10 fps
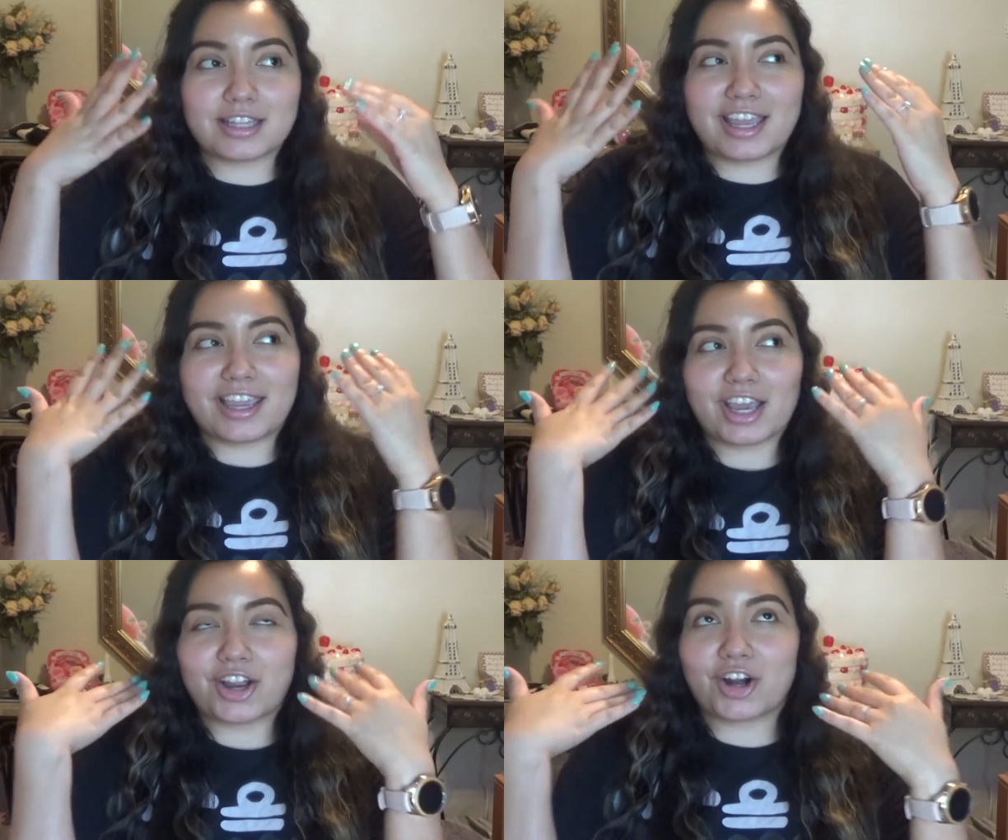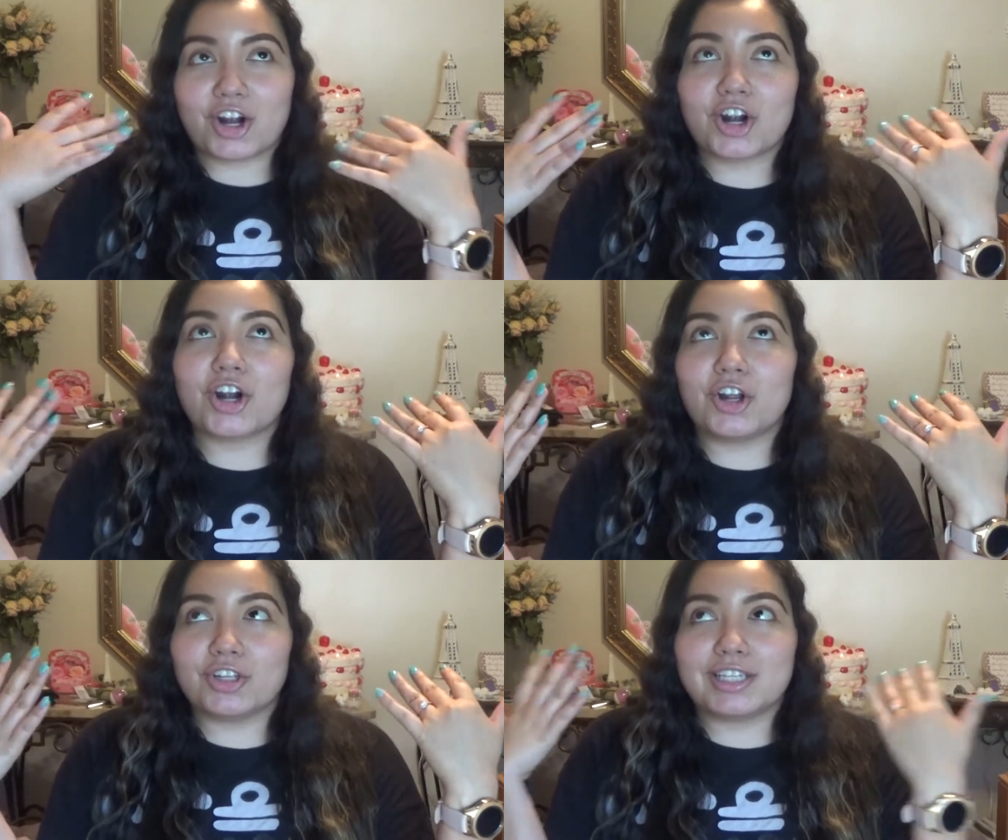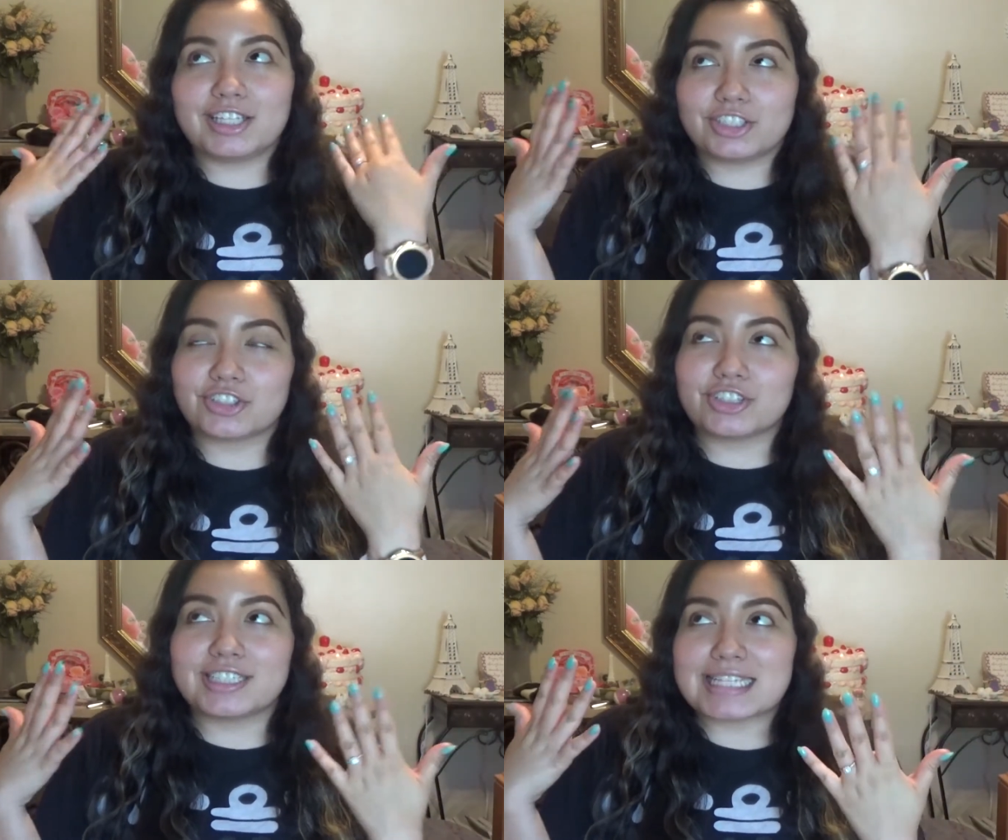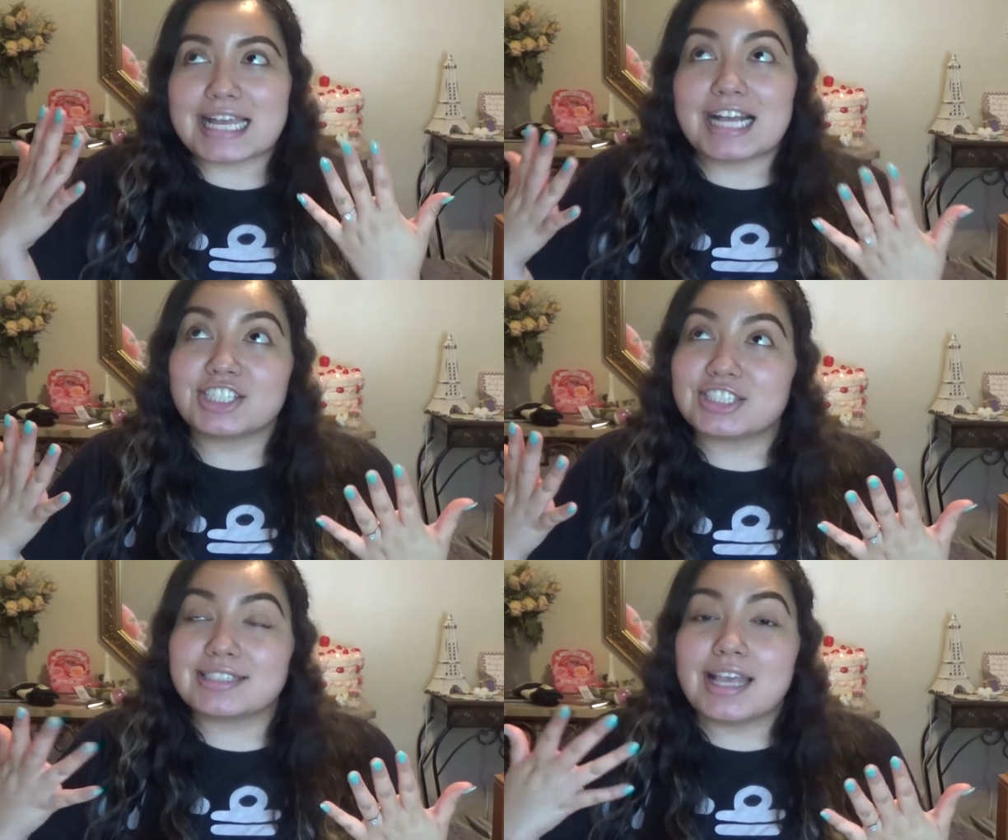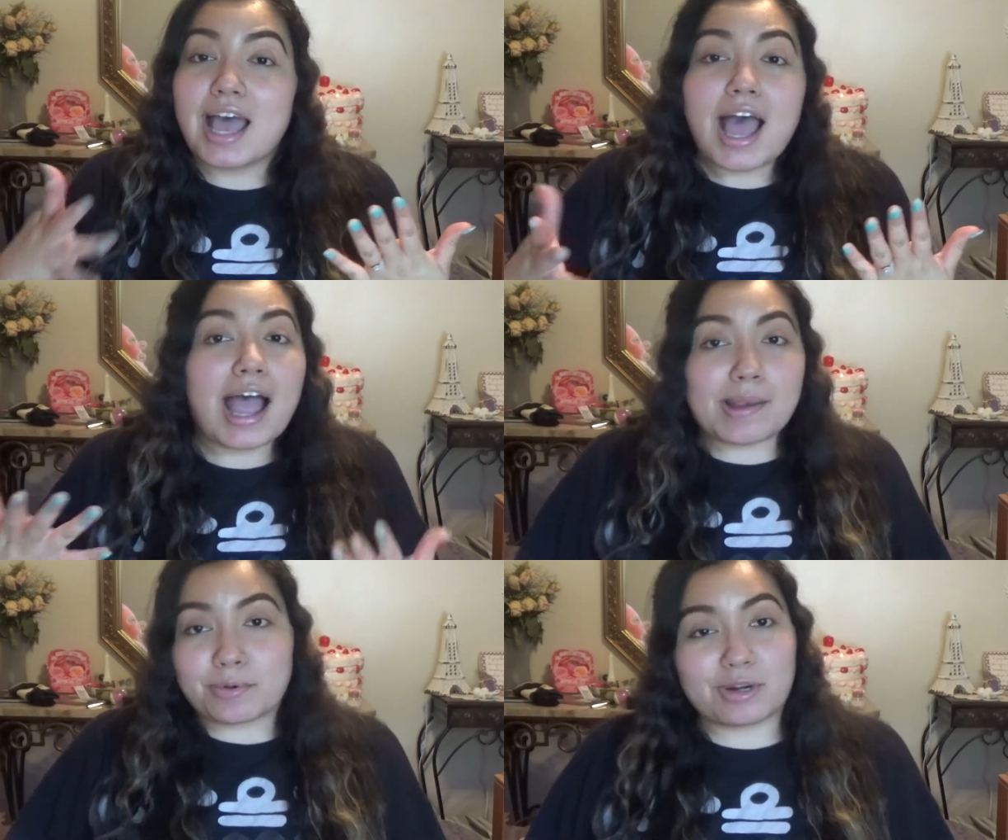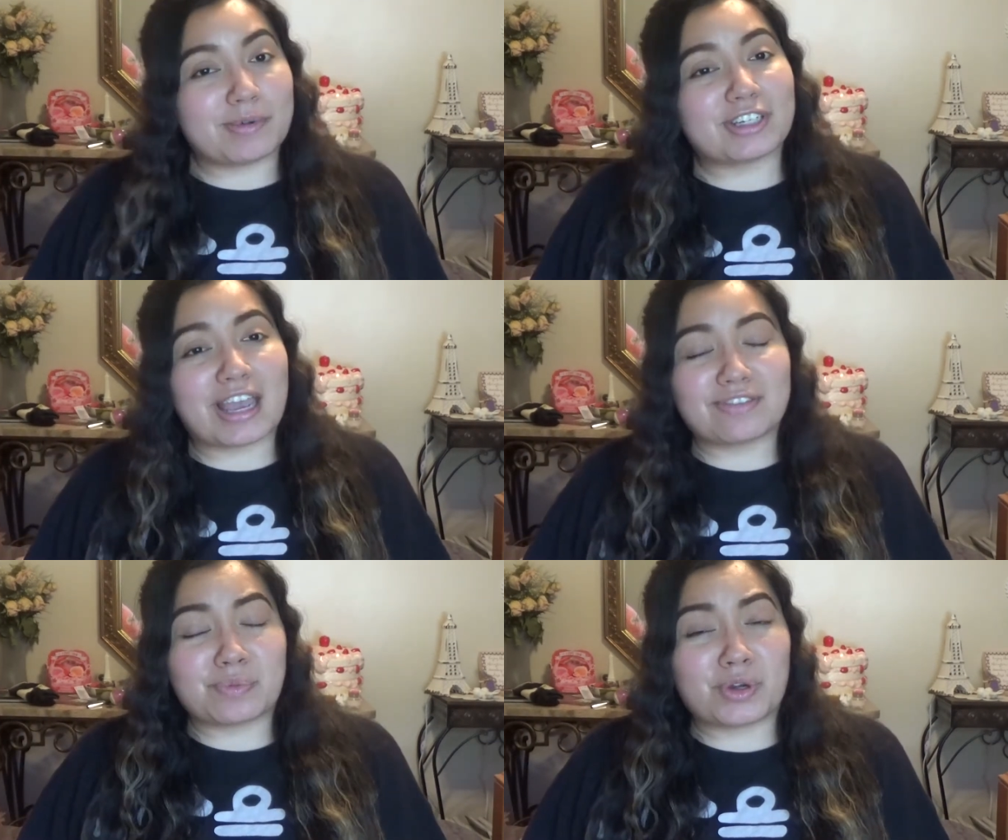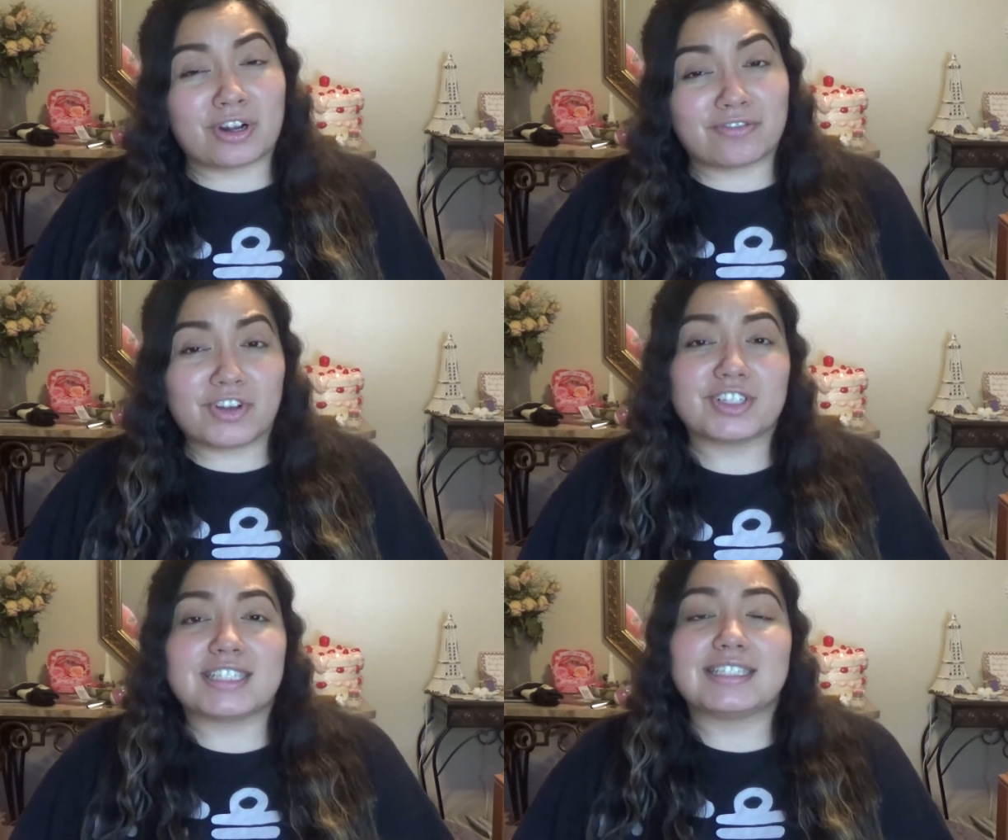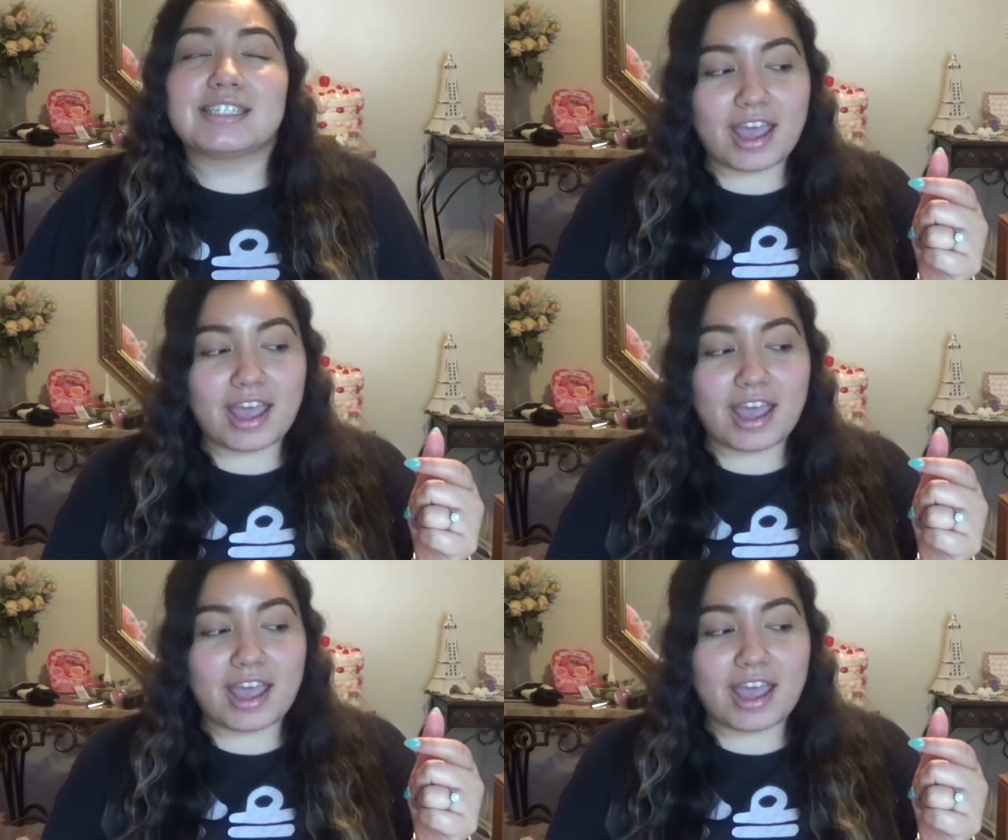like, curled, luxurious lashes, I pretty much have to put on falsies.